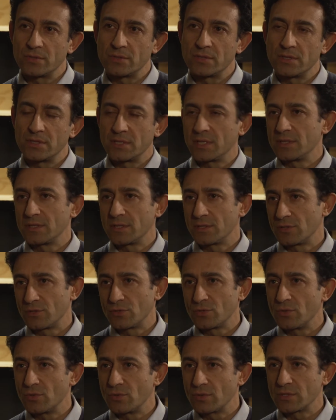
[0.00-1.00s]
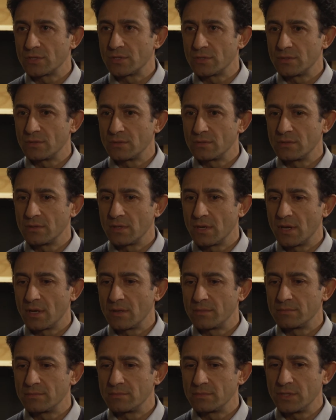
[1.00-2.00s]
She's easy to talk to.
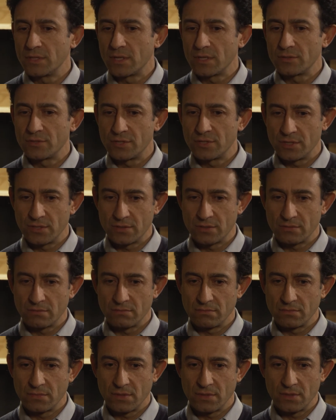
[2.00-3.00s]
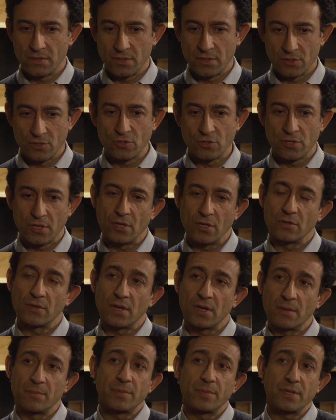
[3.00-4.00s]
You know, she's a good
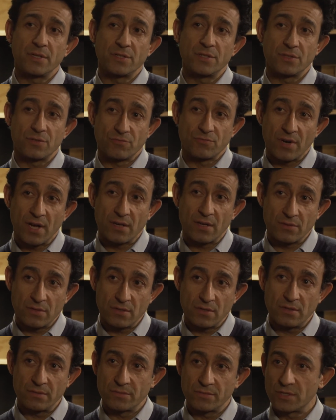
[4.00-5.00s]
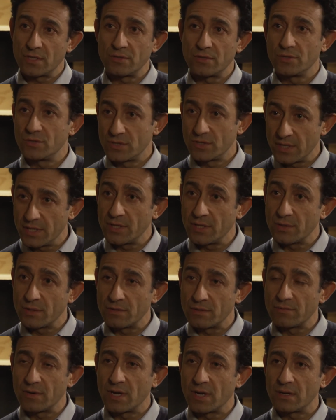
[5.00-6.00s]
local MP. She's around a lot, so you see her
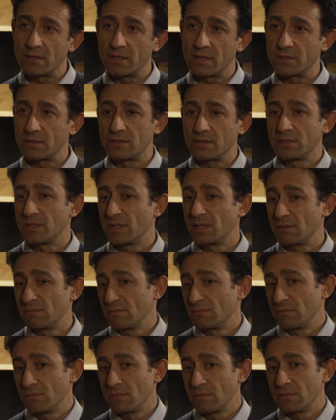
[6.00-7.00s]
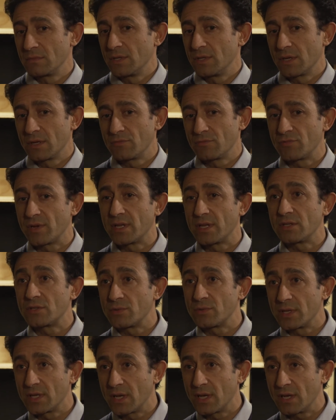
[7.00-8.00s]
around and she's, you know, ready
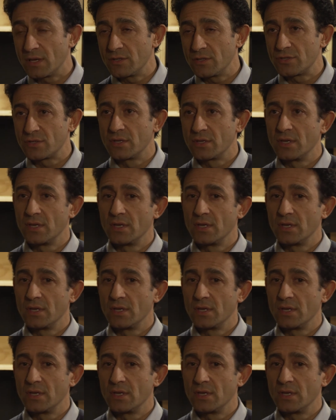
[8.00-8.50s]
to engage.